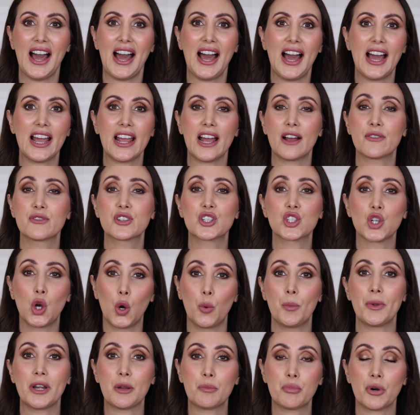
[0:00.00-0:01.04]
I have
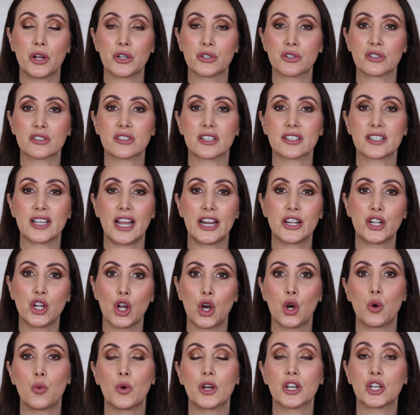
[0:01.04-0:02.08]
so many products that I
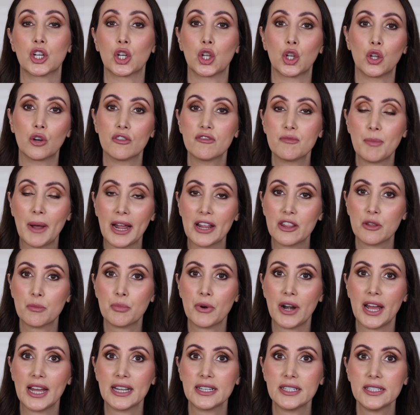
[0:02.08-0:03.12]
know and love by the
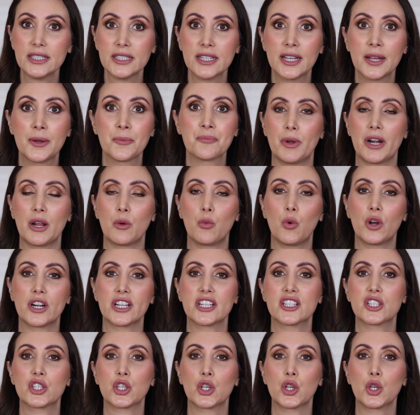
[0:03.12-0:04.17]
brand, but I
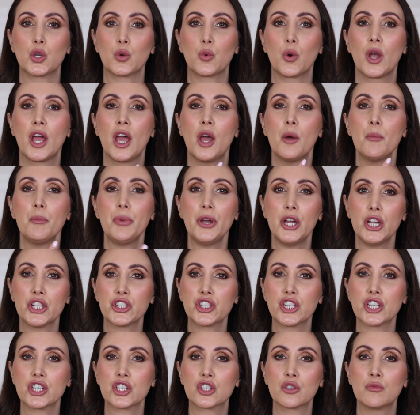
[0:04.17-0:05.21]
wanted to
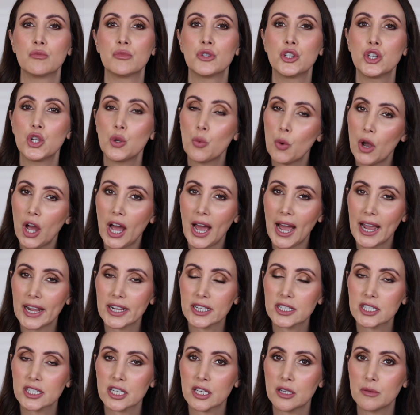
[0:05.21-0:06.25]
purchase some newer
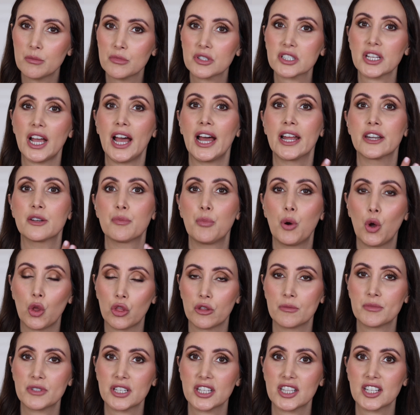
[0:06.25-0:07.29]
items and put
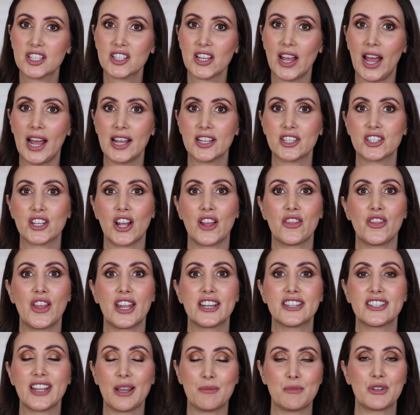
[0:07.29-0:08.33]
them to the test and
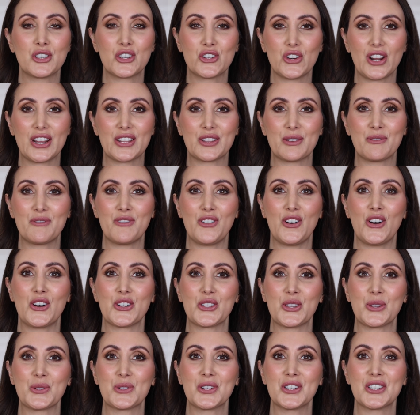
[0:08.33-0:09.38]
then demonstrate them for
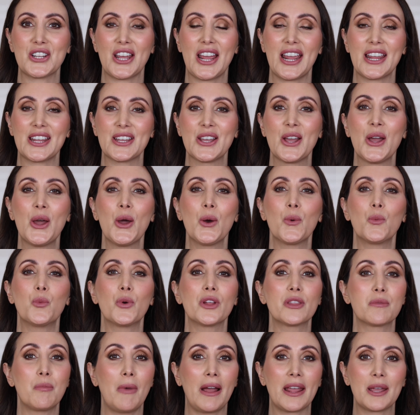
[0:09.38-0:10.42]
you today
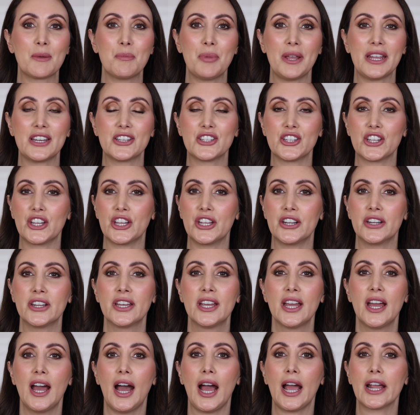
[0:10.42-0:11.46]
with my opinion.
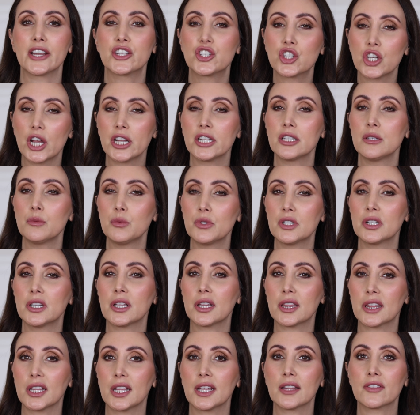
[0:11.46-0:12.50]
I genuinely
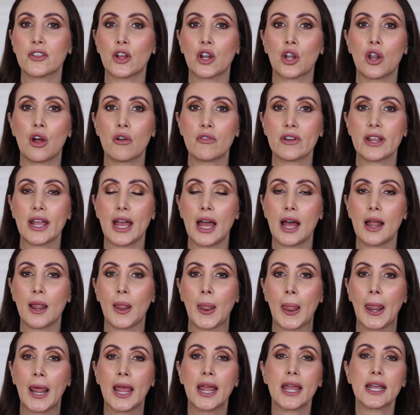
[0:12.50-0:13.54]
think that
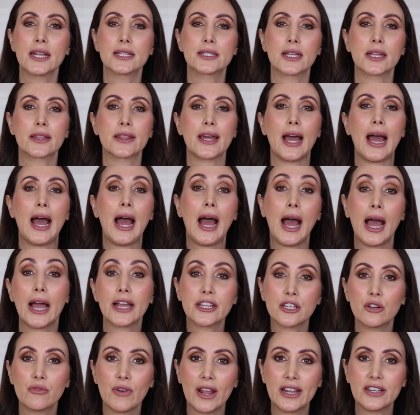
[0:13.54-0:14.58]
L'Oreal is at the
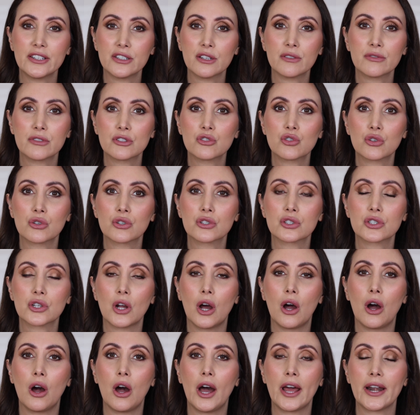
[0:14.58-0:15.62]
higher end of the
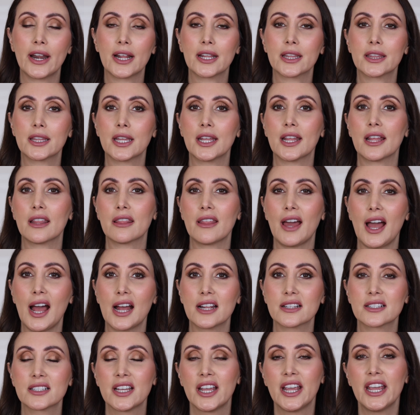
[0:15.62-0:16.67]
drugstore, and I think
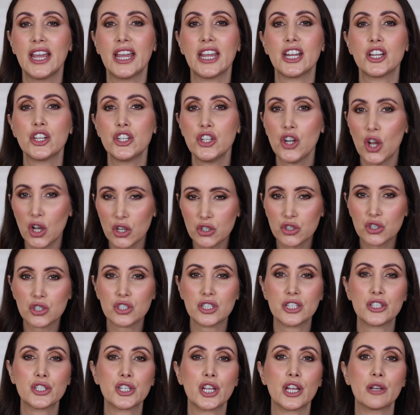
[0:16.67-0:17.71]
that not
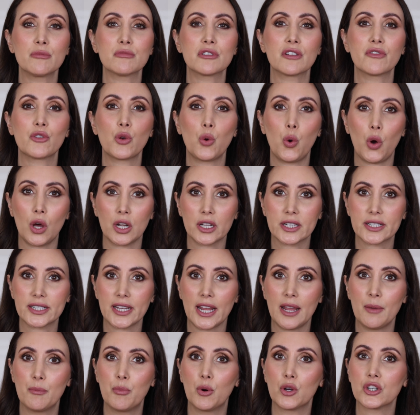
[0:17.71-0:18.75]
just in terms of
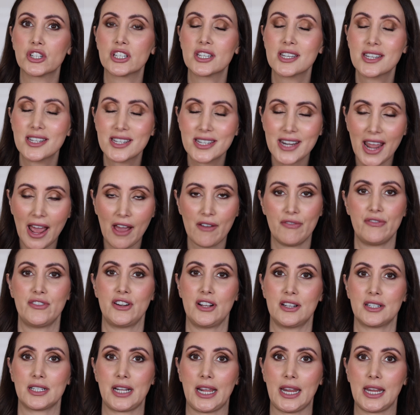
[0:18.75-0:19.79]
quality, but
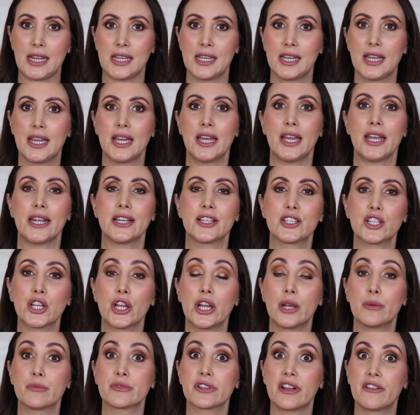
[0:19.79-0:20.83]
definitely in
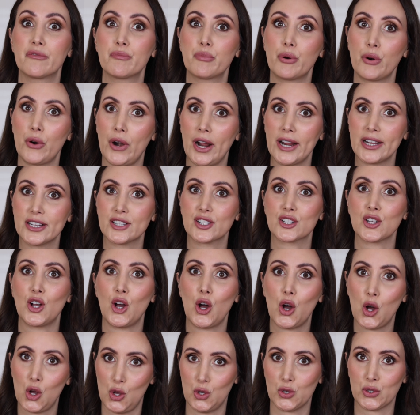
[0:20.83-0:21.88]
terms of price
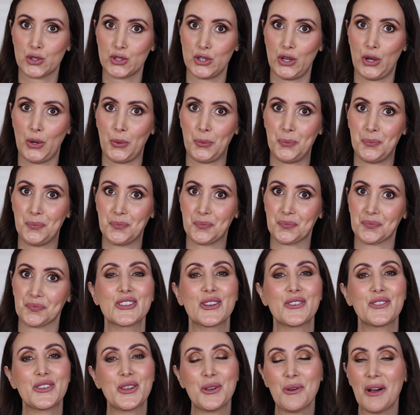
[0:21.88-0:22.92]
also. So
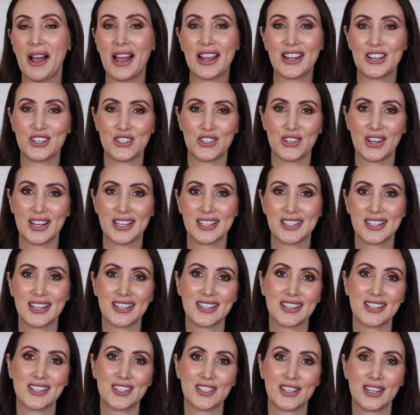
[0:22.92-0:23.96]
if you are
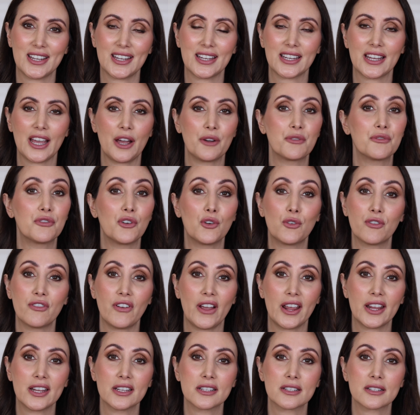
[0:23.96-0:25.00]
interested in seeing a full
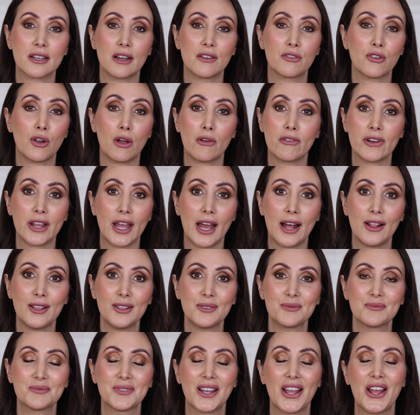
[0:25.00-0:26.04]
face of L'Oreal,
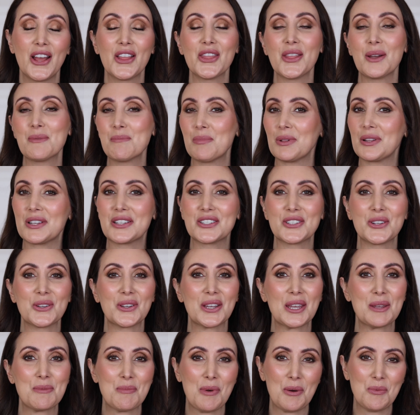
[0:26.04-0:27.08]
then please do
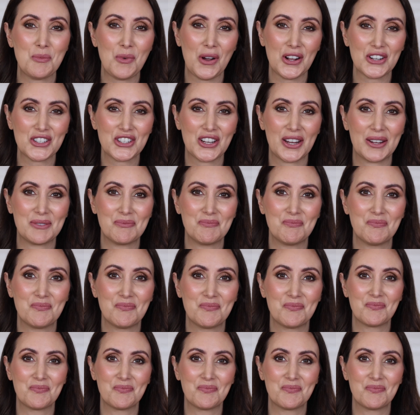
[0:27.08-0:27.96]
keep on watching.